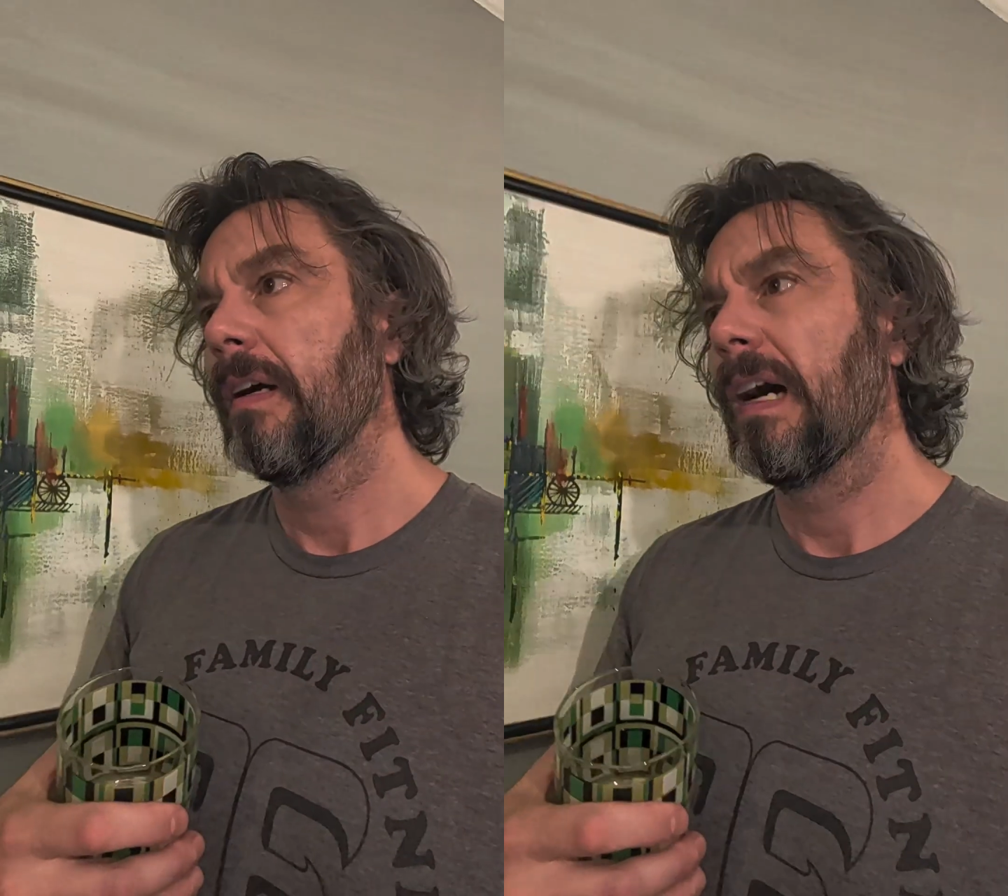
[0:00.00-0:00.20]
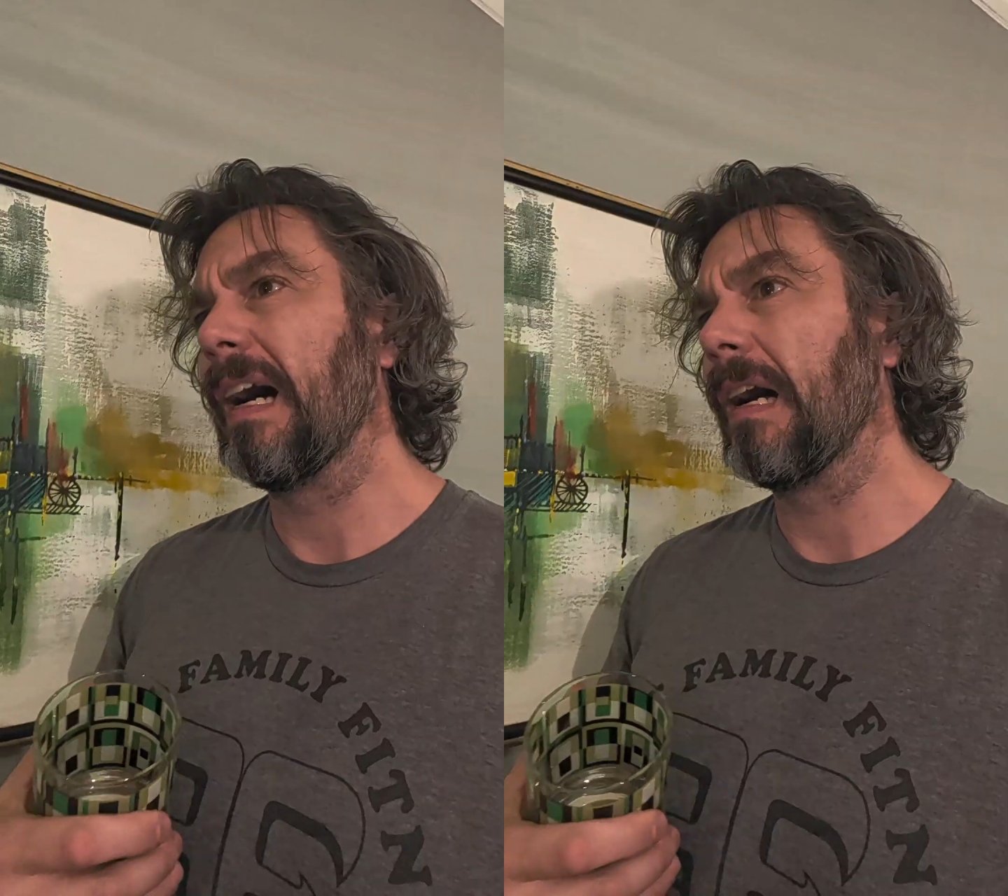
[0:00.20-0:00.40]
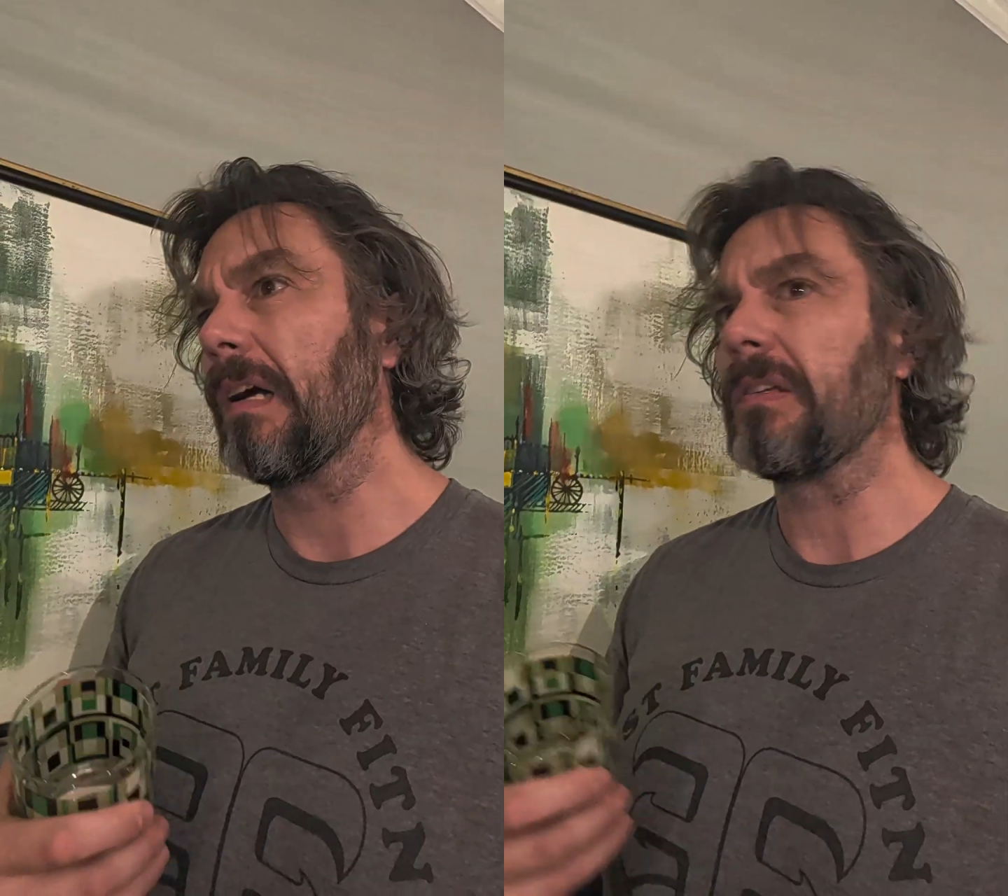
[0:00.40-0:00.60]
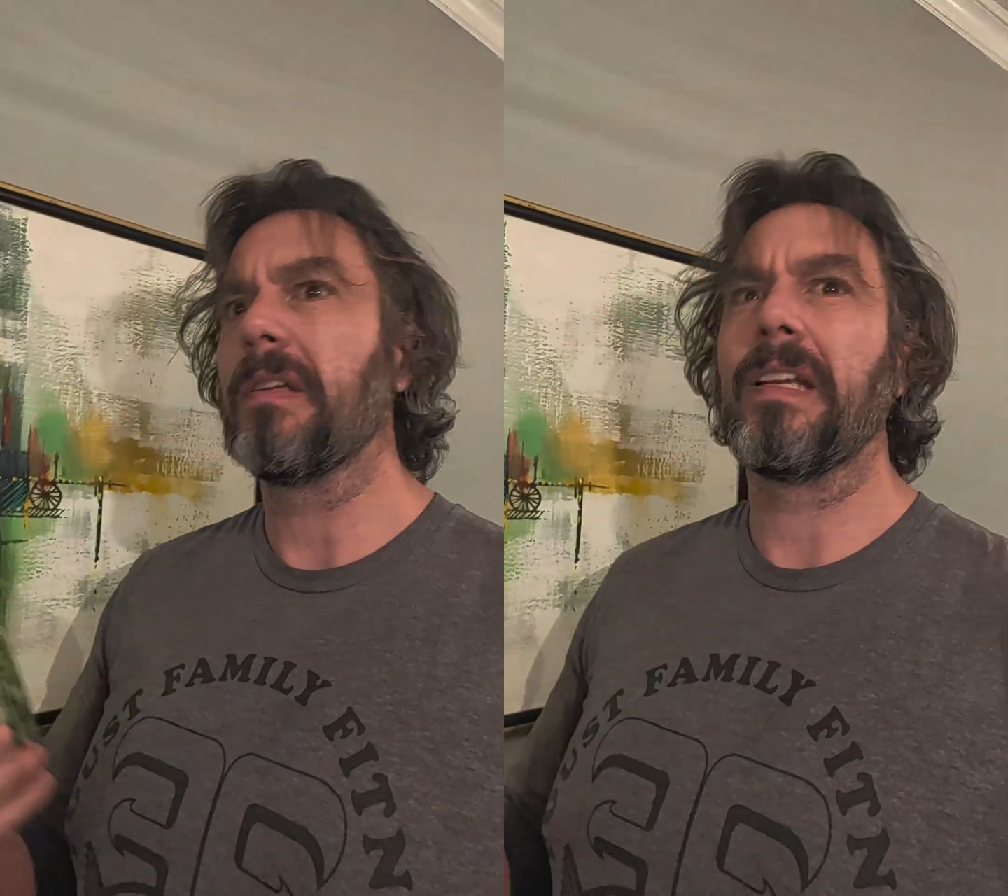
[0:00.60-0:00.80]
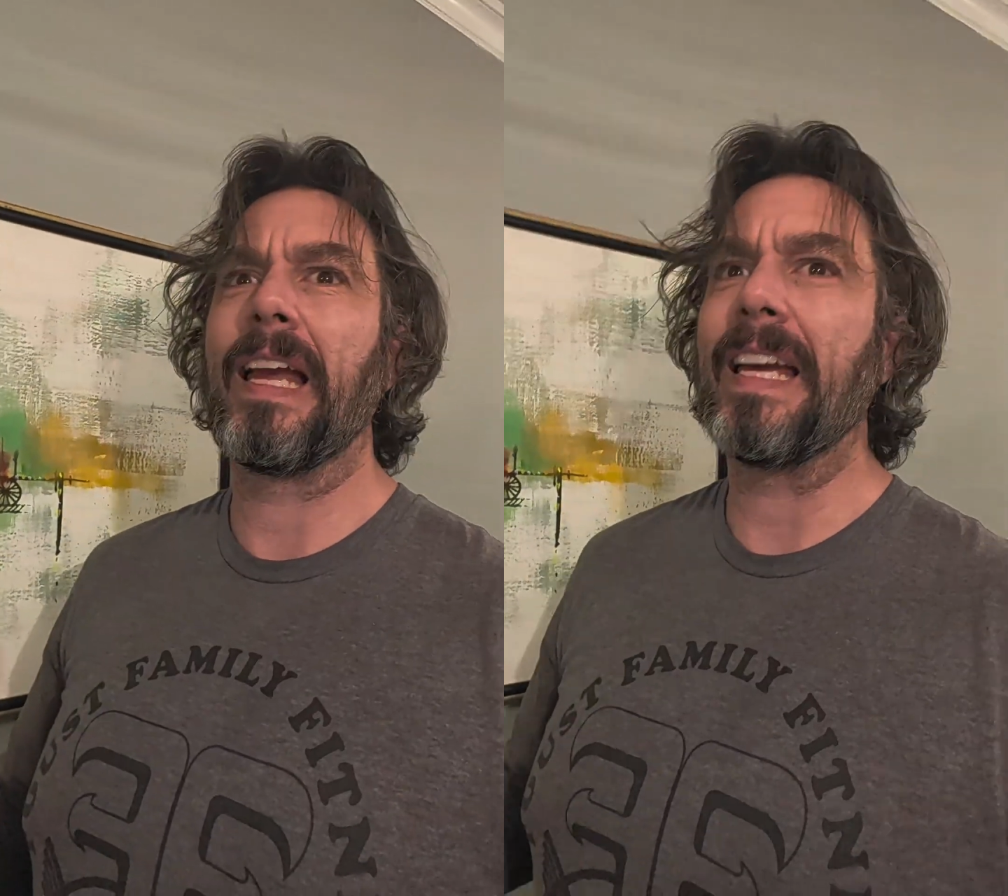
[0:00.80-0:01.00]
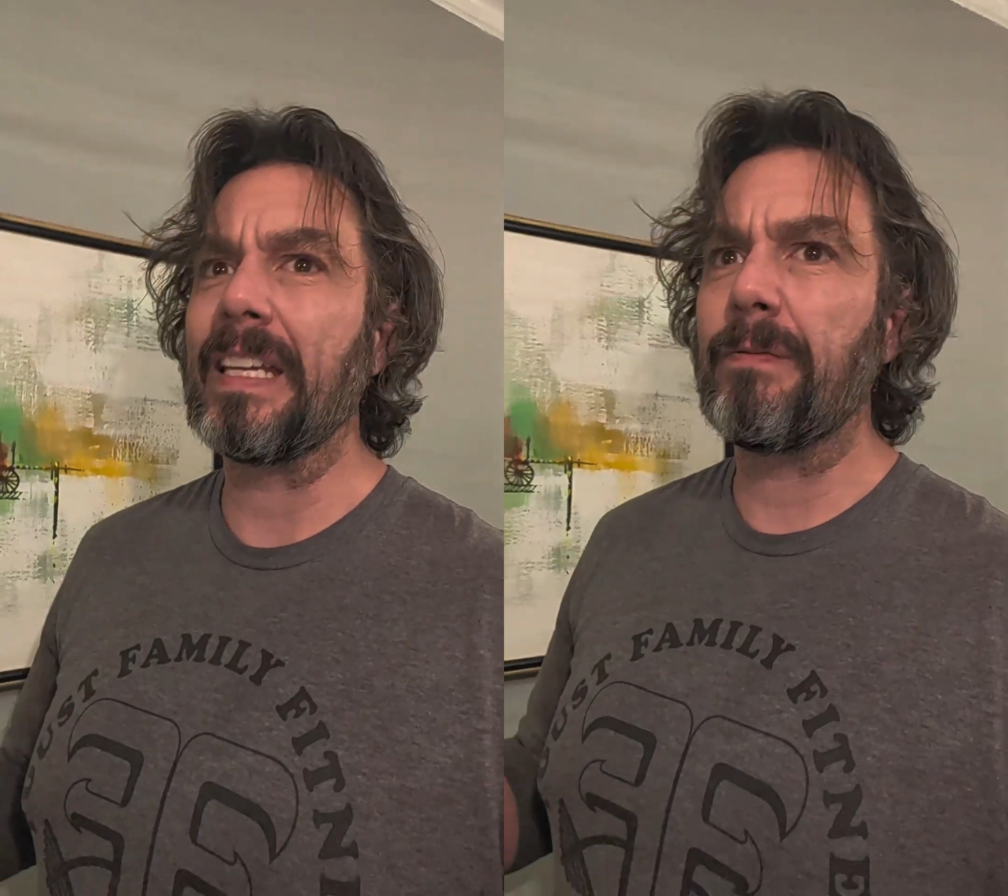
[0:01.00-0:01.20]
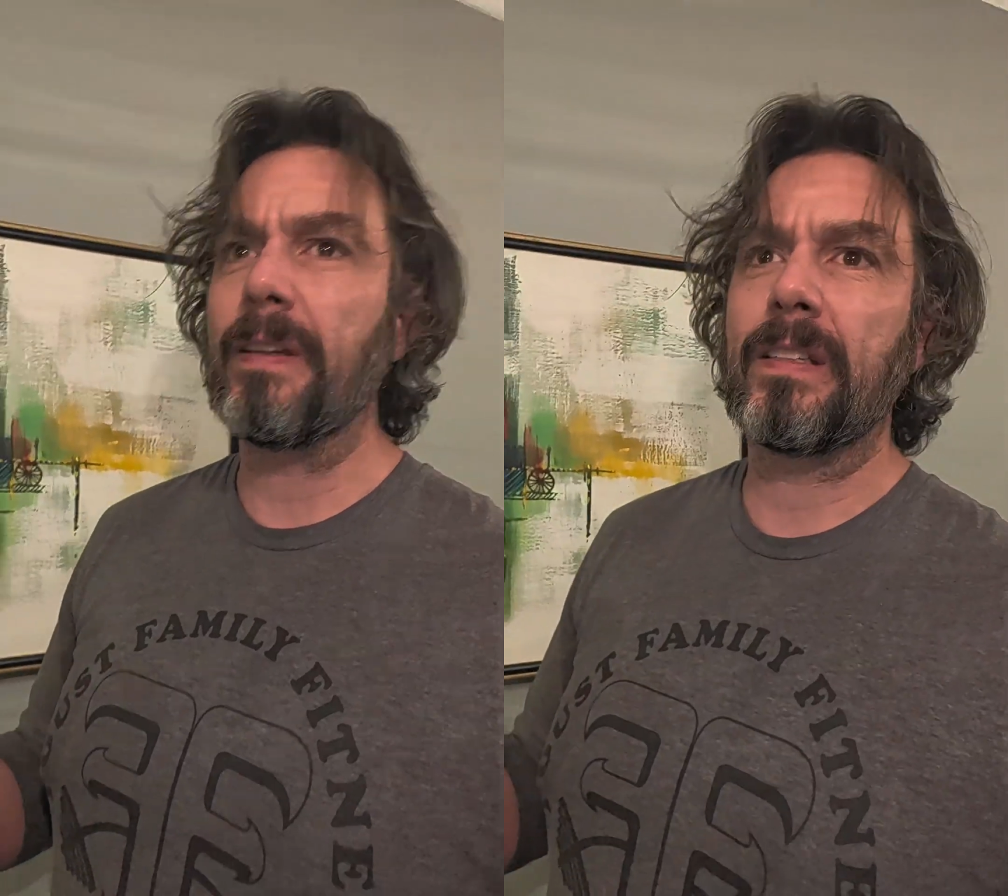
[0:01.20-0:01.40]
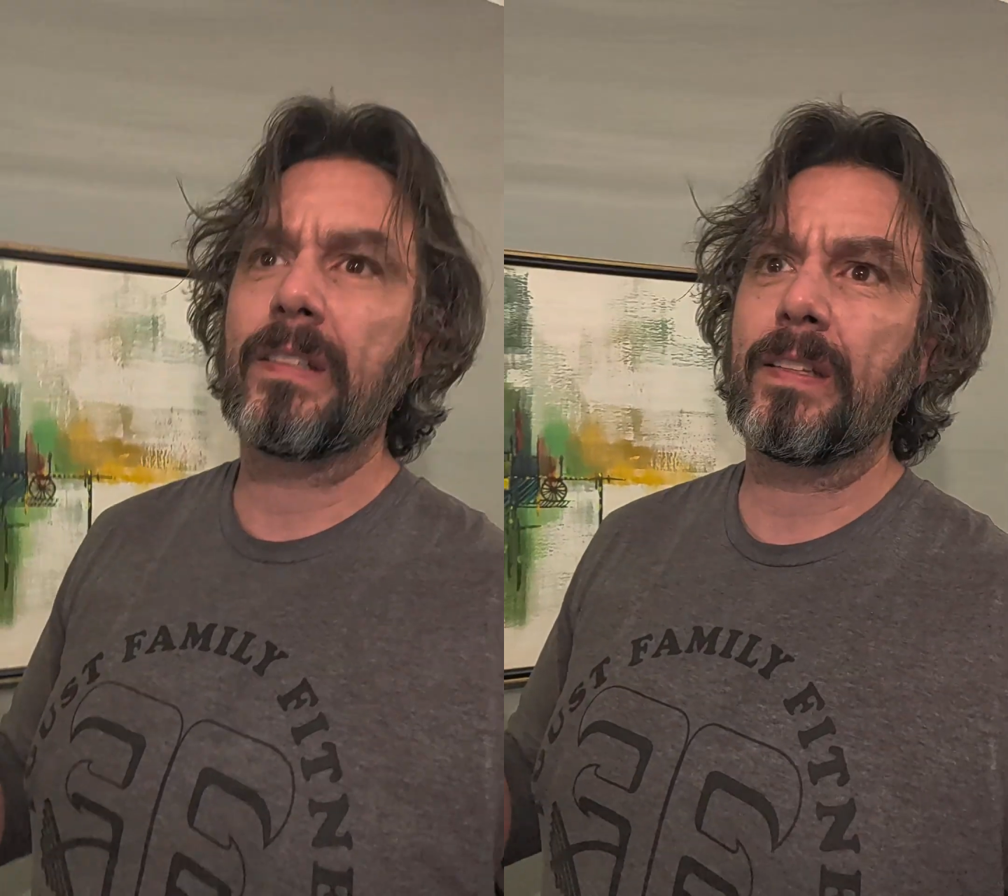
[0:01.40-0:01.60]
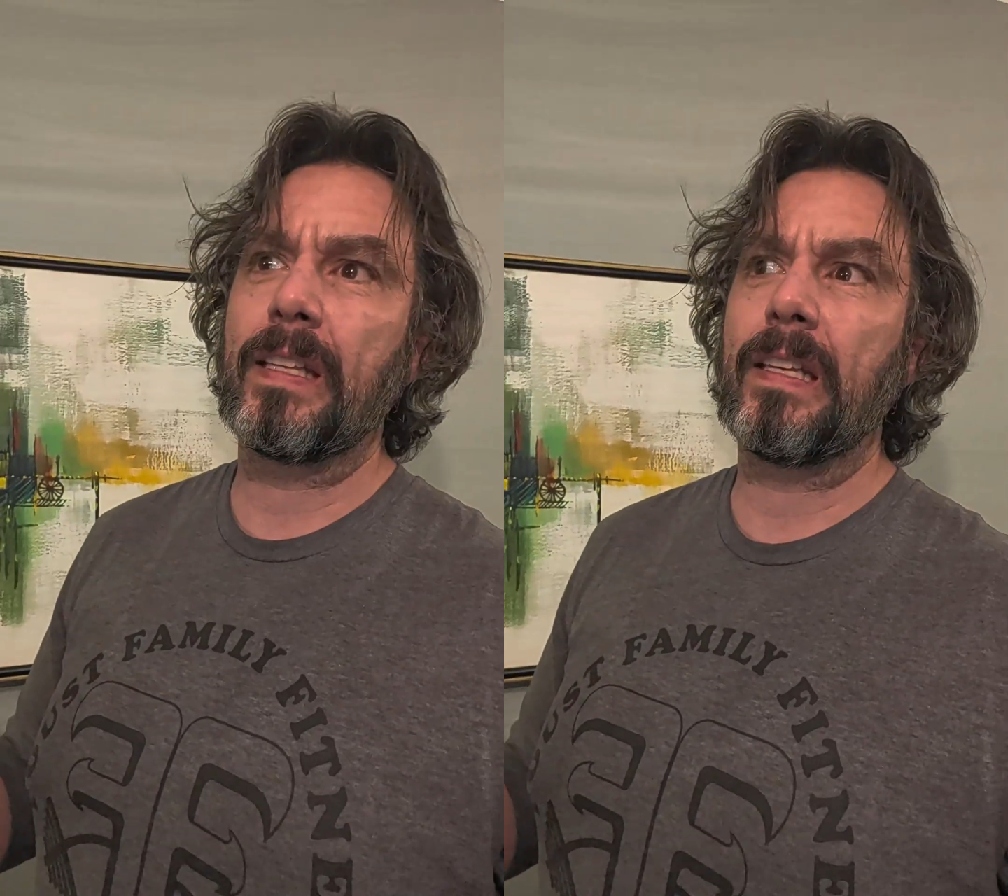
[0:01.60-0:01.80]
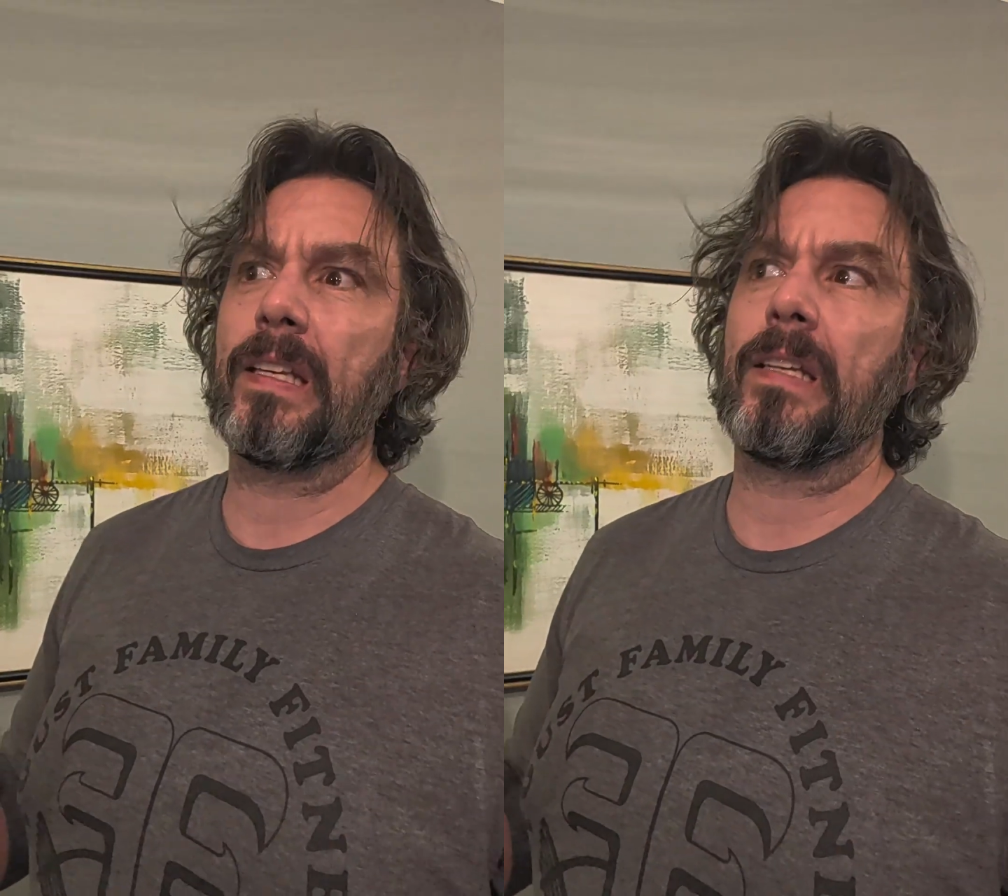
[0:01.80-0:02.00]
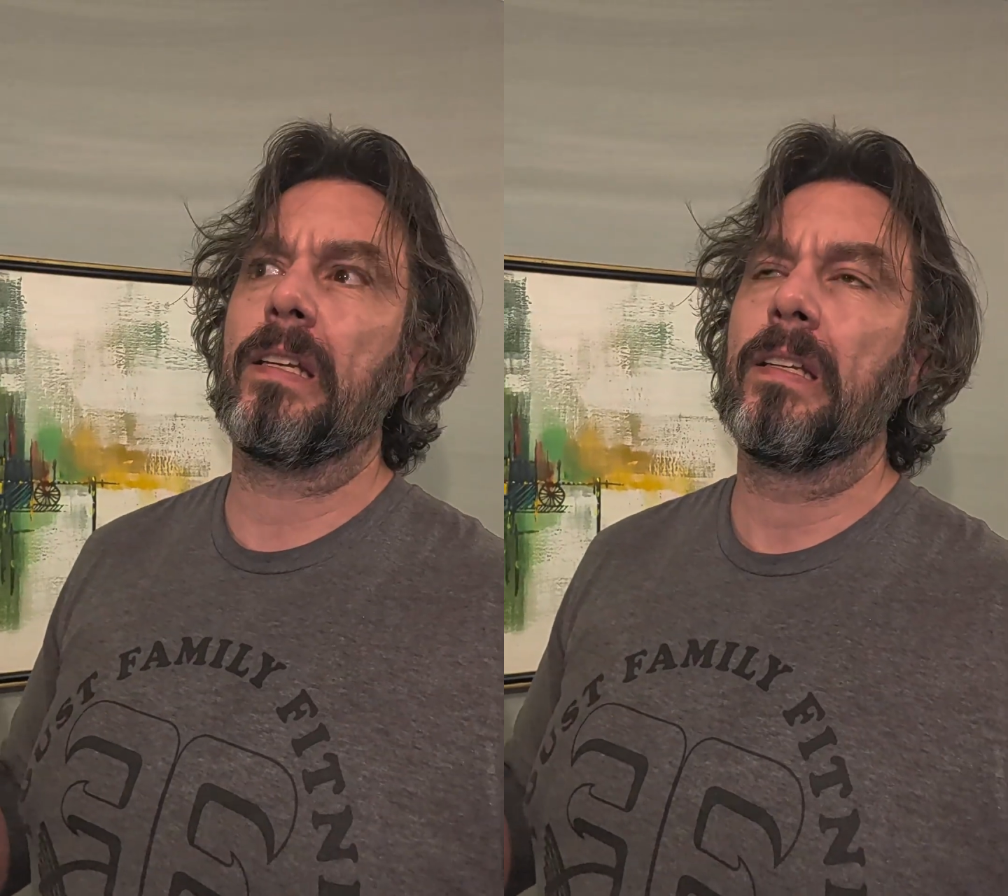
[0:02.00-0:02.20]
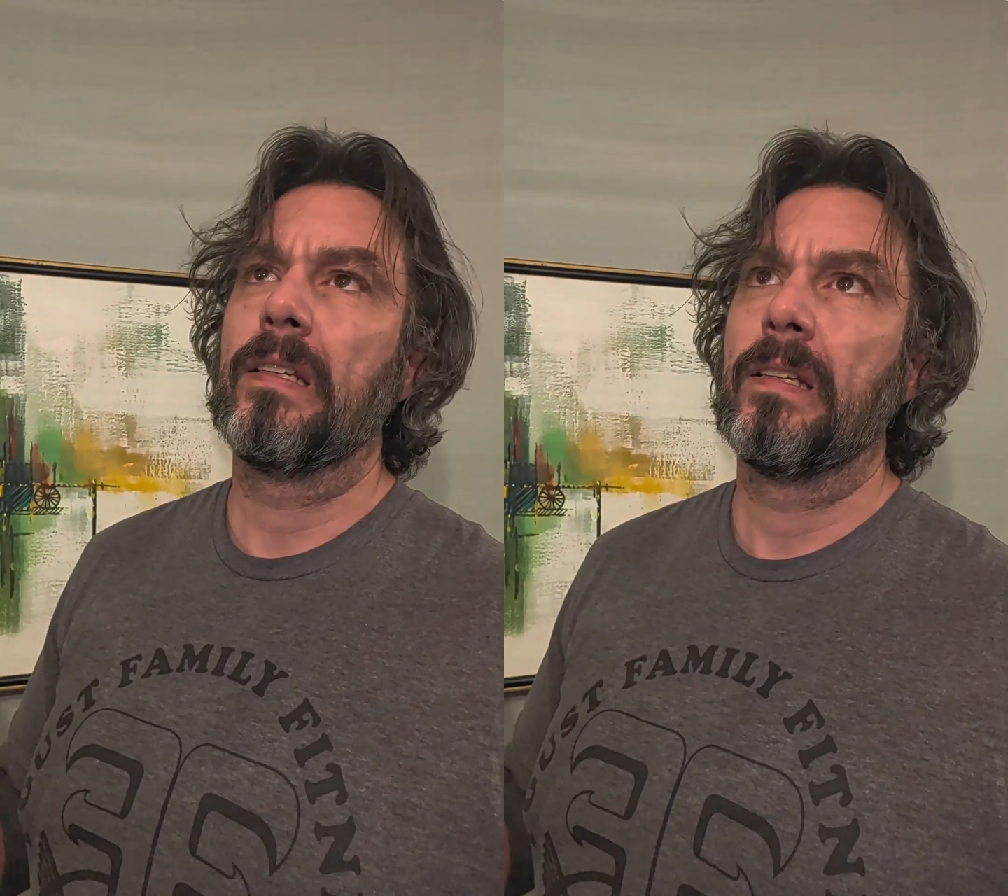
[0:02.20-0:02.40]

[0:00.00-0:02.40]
And if it's the,